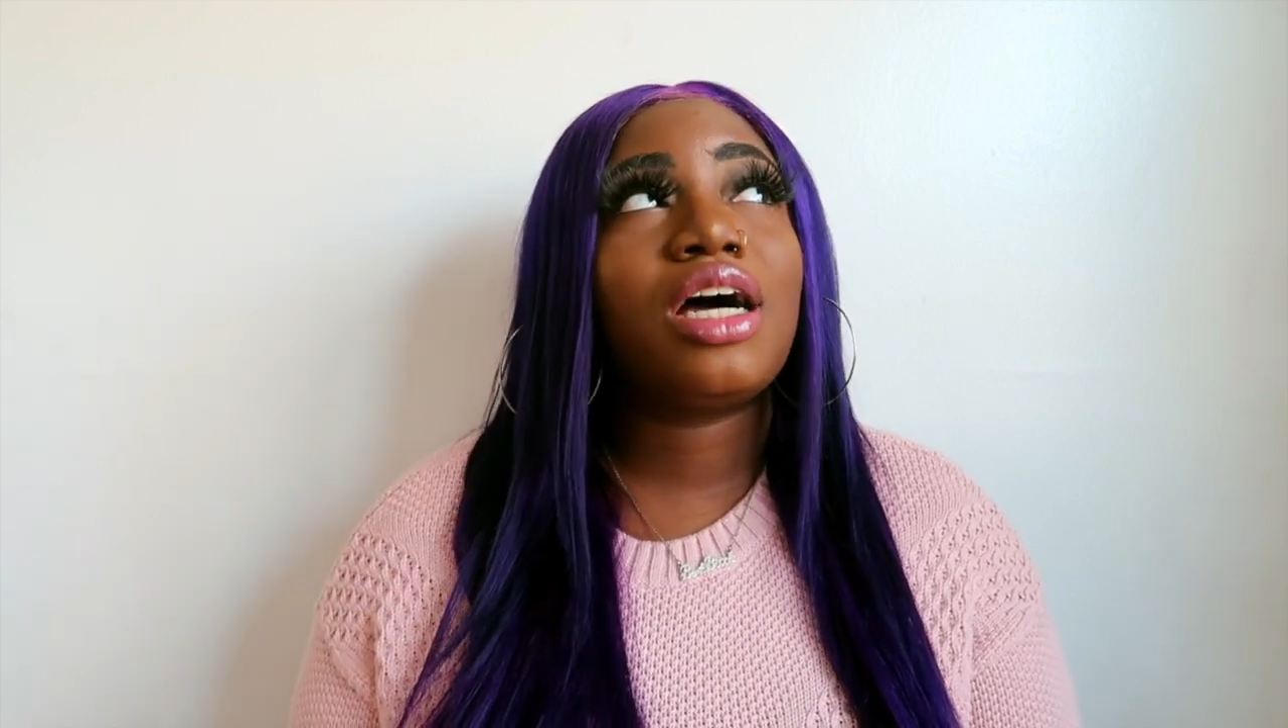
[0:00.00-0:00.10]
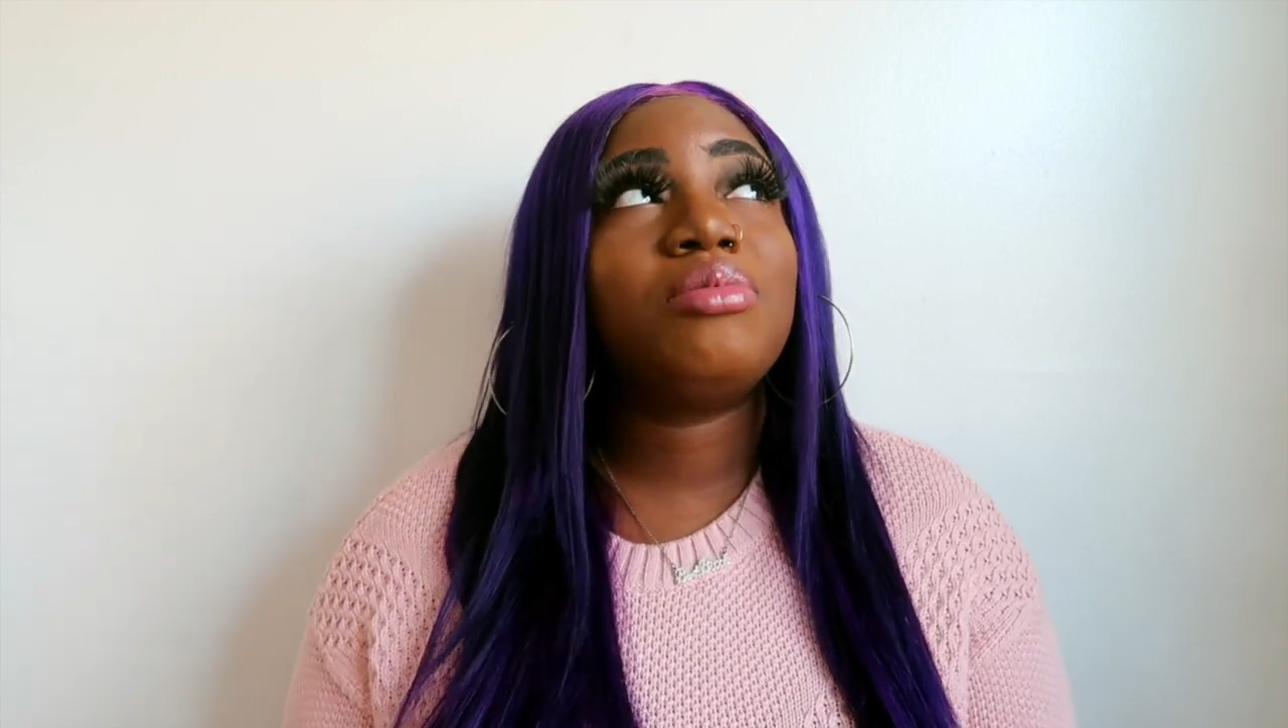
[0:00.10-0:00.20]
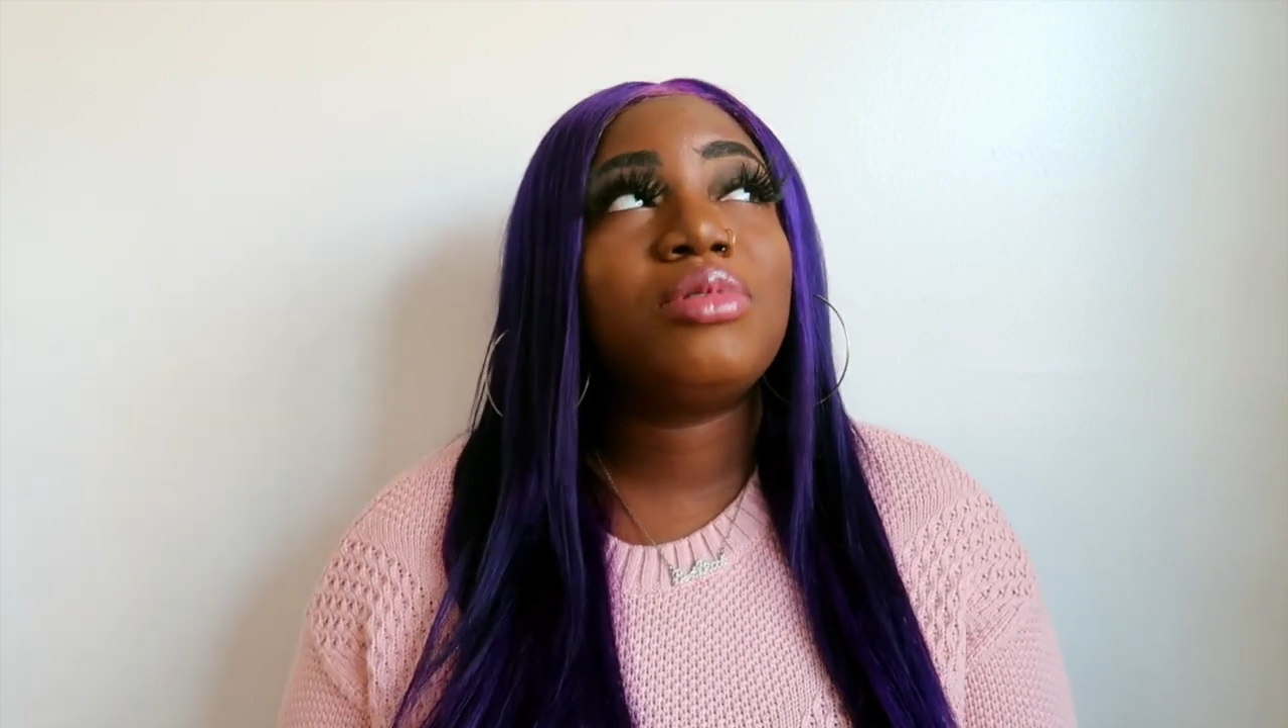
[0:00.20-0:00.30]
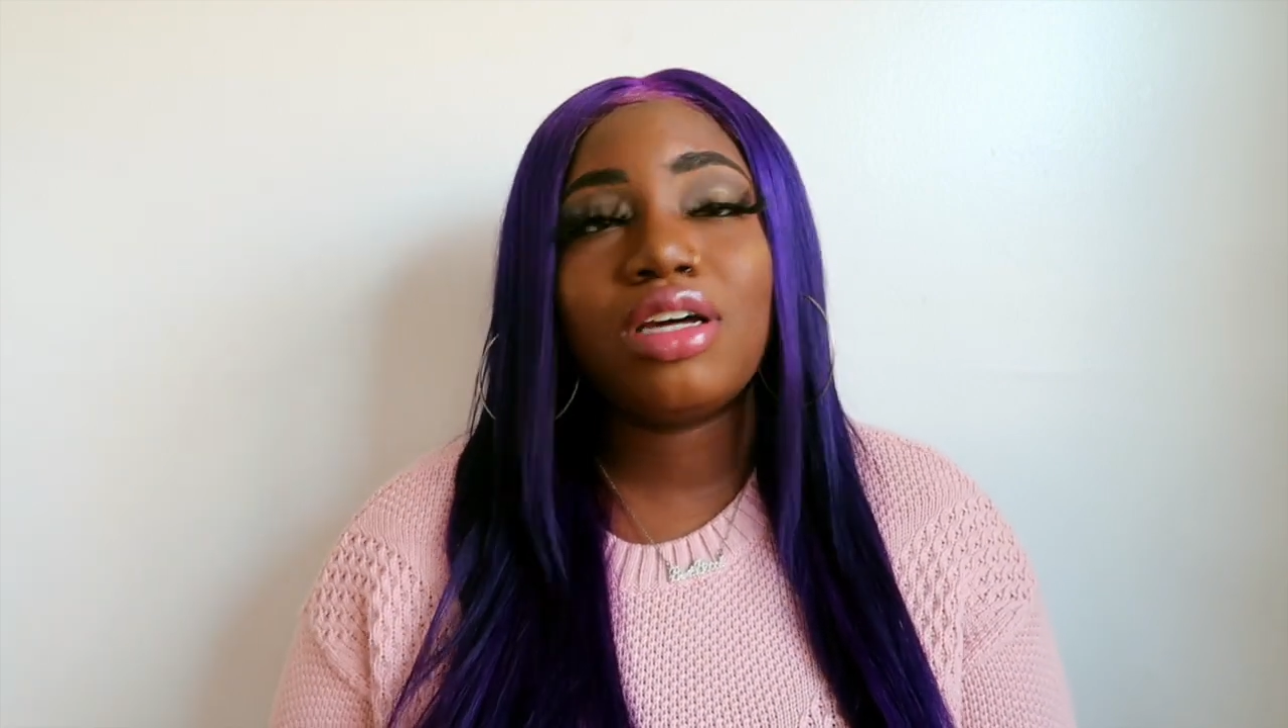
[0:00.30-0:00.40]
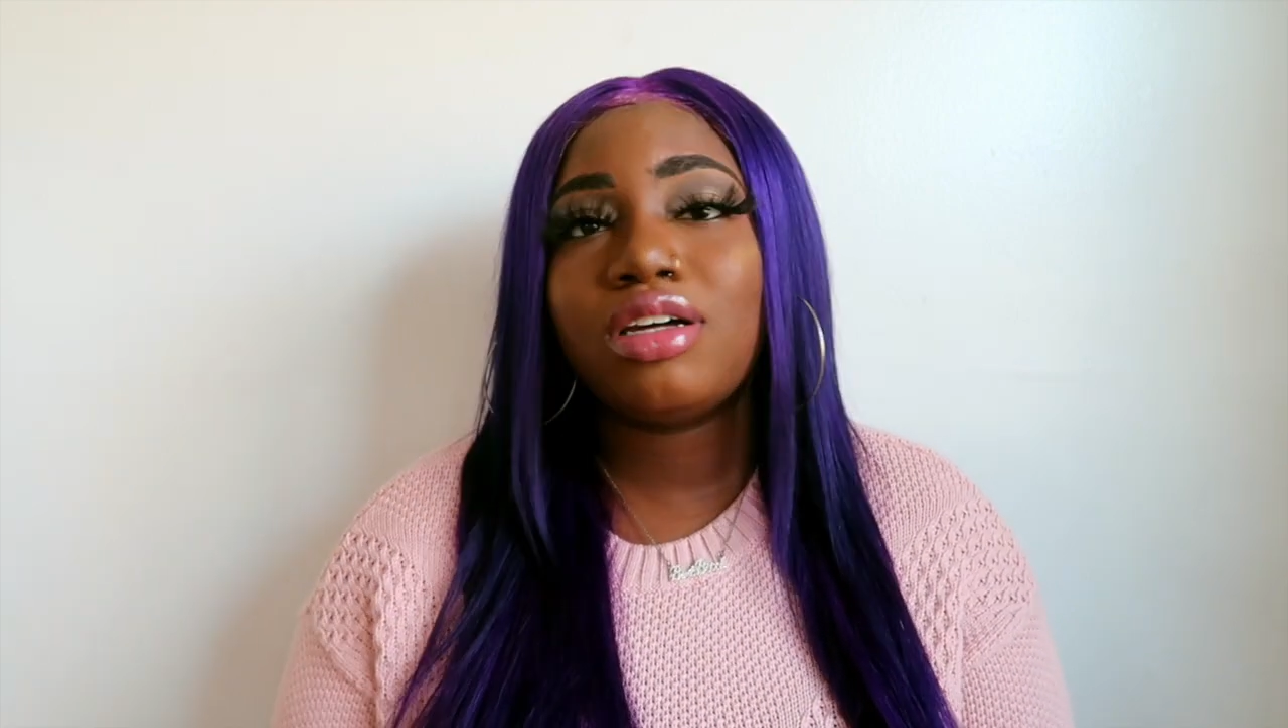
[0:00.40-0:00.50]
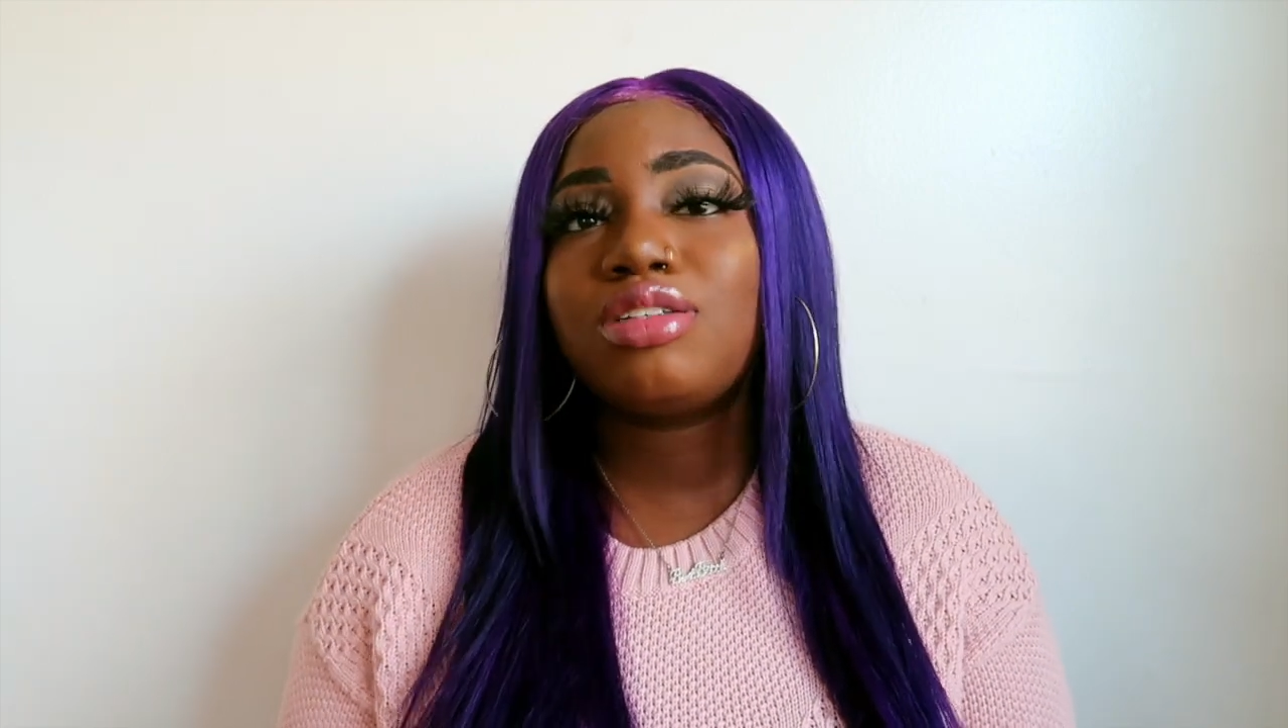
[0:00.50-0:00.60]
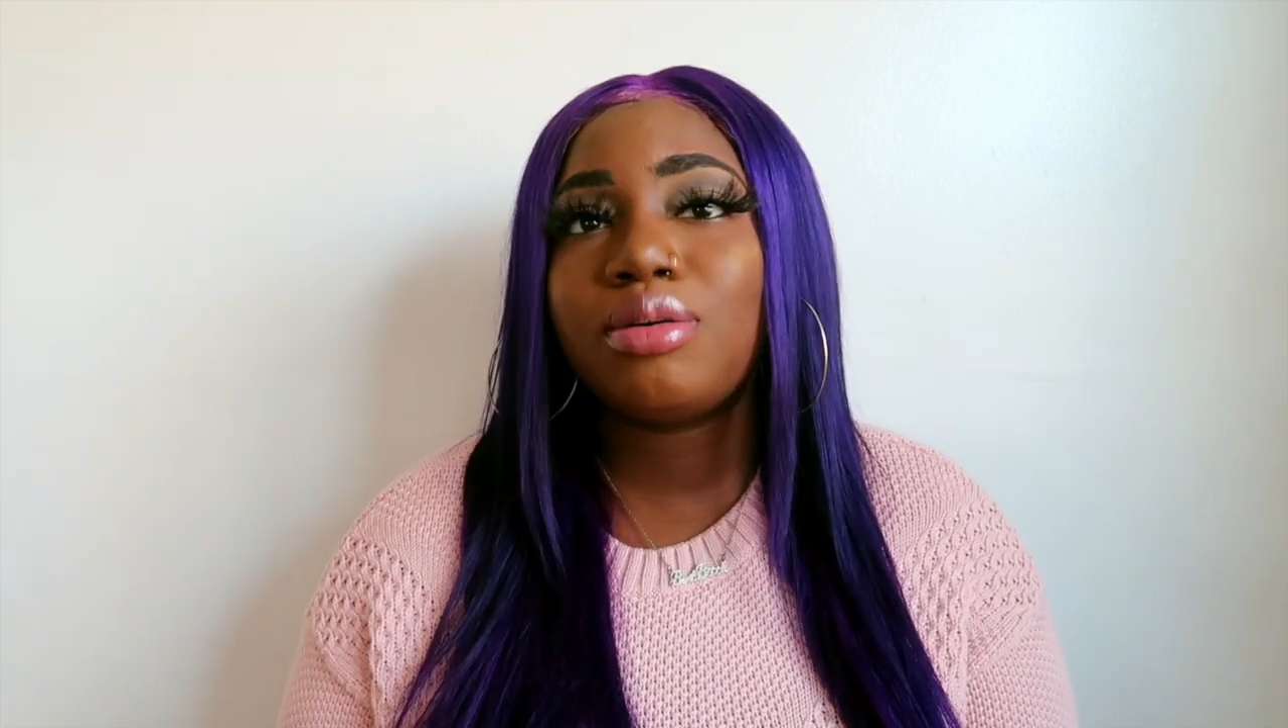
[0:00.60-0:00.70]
that up there.